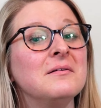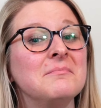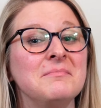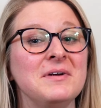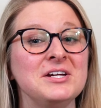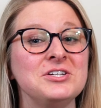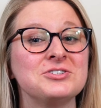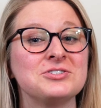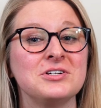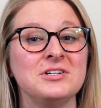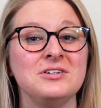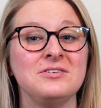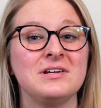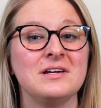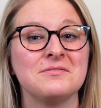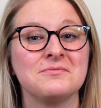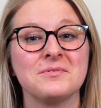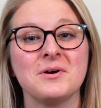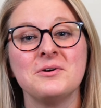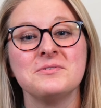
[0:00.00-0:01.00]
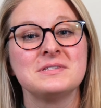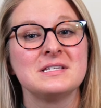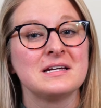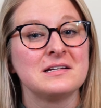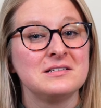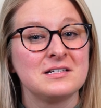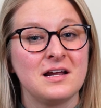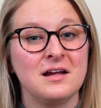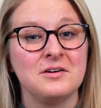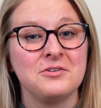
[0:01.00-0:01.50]
Make sure you give Rose
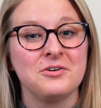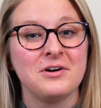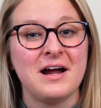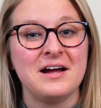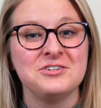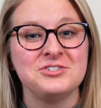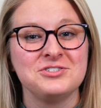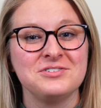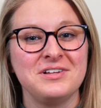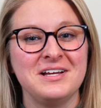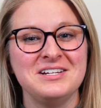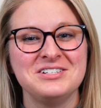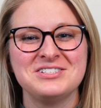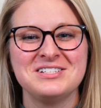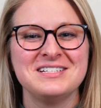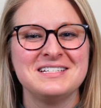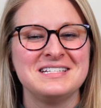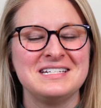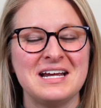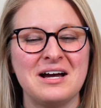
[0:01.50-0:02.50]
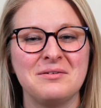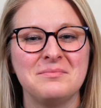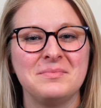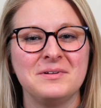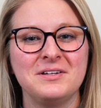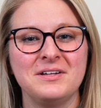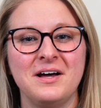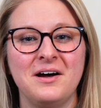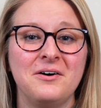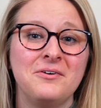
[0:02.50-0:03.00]
a congratulations down
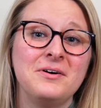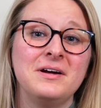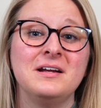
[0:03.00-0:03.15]
below,